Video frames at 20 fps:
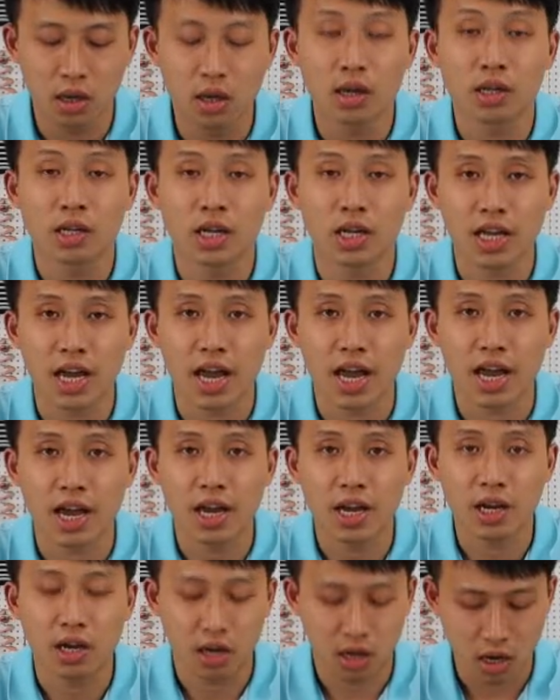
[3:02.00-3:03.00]

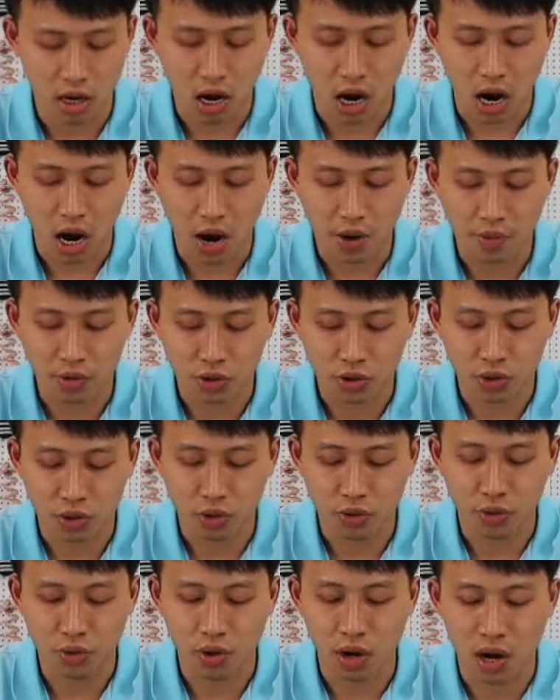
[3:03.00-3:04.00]
Today, I will show
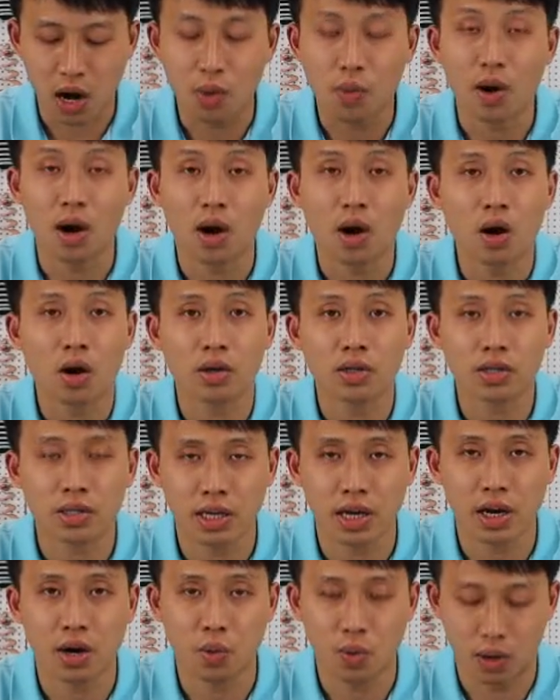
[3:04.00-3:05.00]
you our
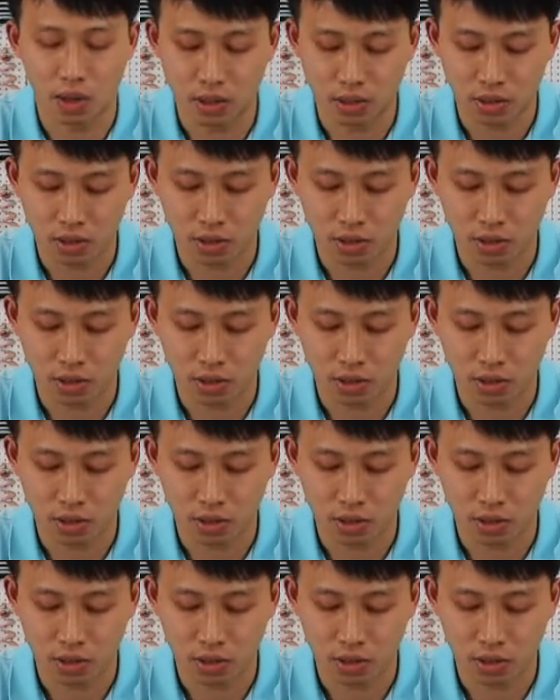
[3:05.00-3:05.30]
wholesale one.